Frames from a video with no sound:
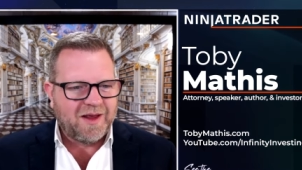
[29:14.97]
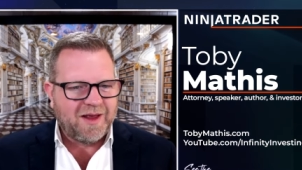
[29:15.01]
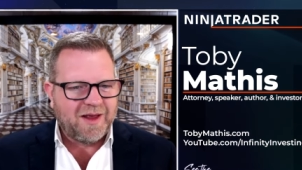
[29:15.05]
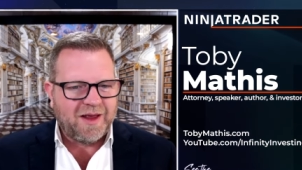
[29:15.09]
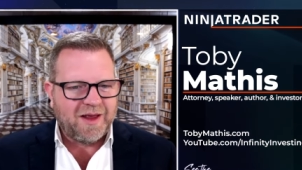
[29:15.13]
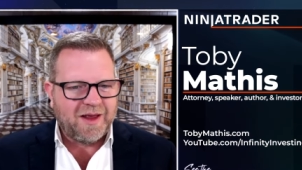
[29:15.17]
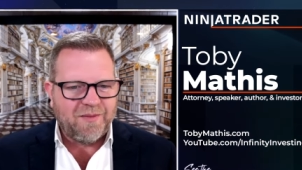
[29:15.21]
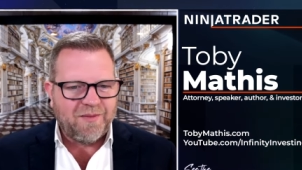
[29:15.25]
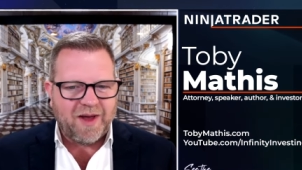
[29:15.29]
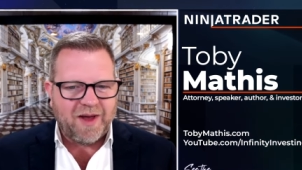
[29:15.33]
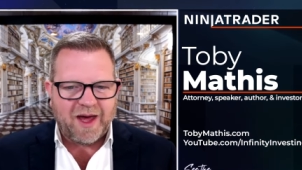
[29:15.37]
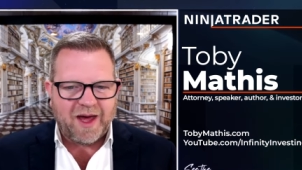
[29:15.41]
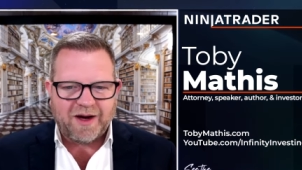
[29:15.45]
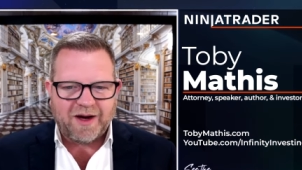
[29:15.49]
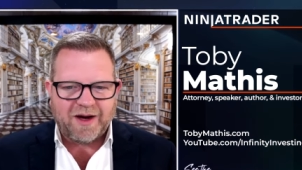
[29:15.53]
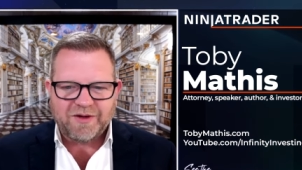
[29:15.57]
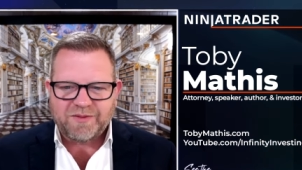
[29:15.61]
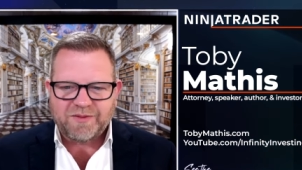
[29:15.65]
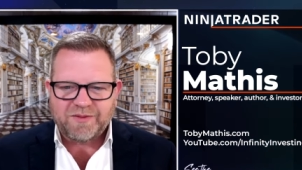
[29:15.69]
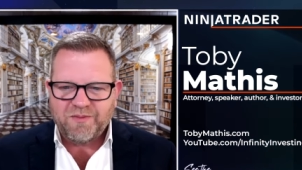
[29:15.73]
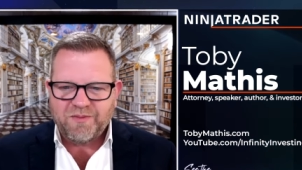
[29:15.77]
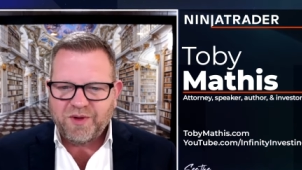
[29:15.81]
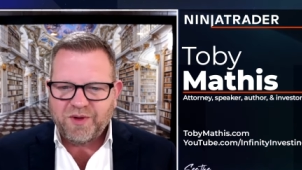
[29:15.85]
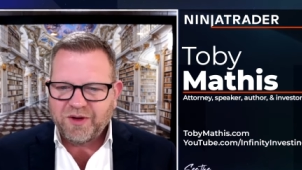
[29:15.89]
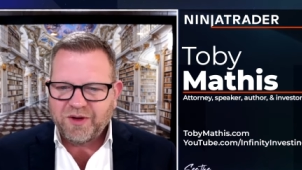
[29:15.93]
He
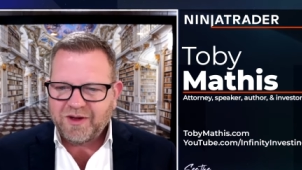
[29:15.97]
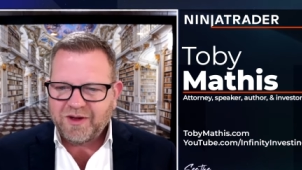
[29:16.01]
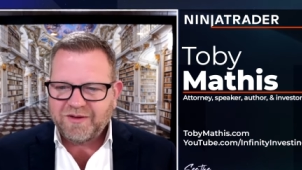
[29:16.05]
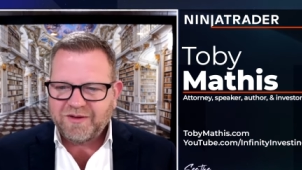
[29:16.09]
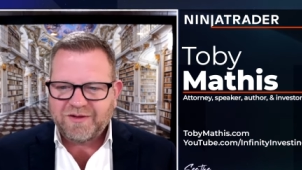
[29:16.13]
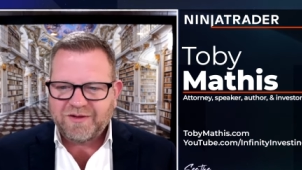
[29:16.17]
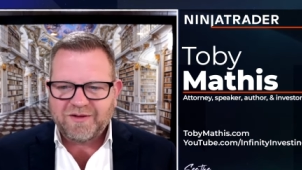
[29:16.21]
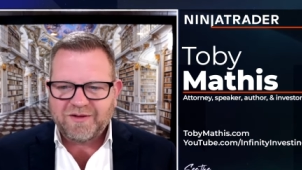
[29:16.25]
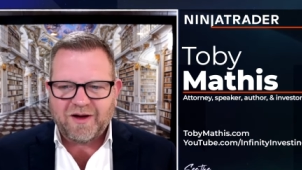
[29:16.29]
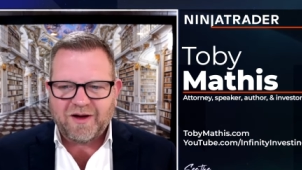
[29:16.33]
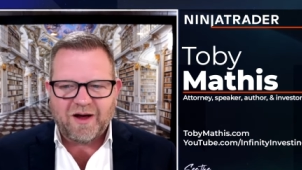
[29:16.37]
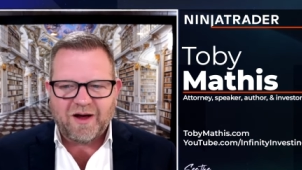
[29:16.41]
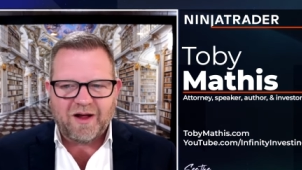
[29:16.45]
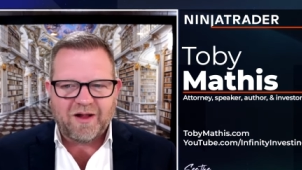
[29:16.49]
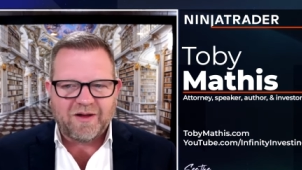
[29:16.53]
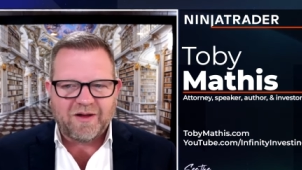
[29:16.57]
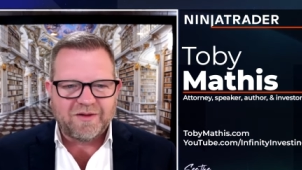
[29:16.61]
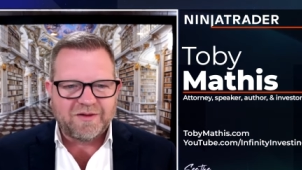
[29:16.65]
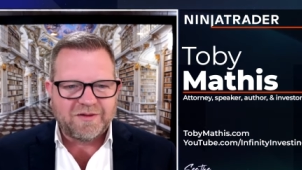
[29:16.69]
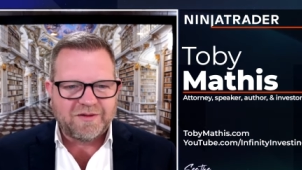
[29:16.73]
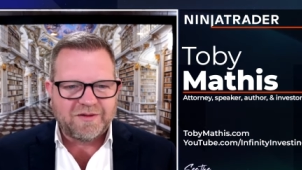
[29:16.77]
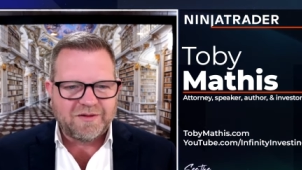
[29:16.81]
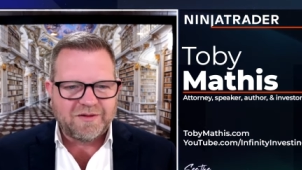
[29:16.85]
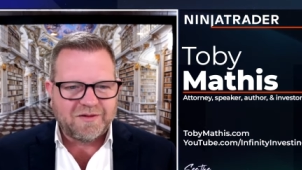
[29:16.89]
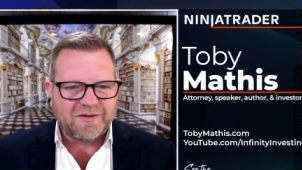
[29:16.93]
managed millions of
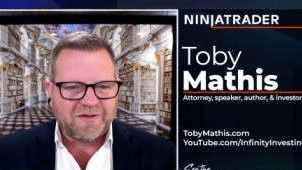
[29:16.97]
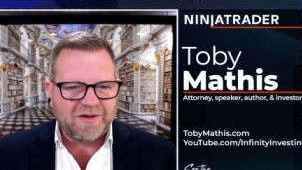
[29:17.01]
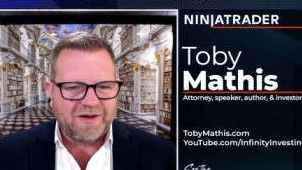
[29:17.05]
dollars.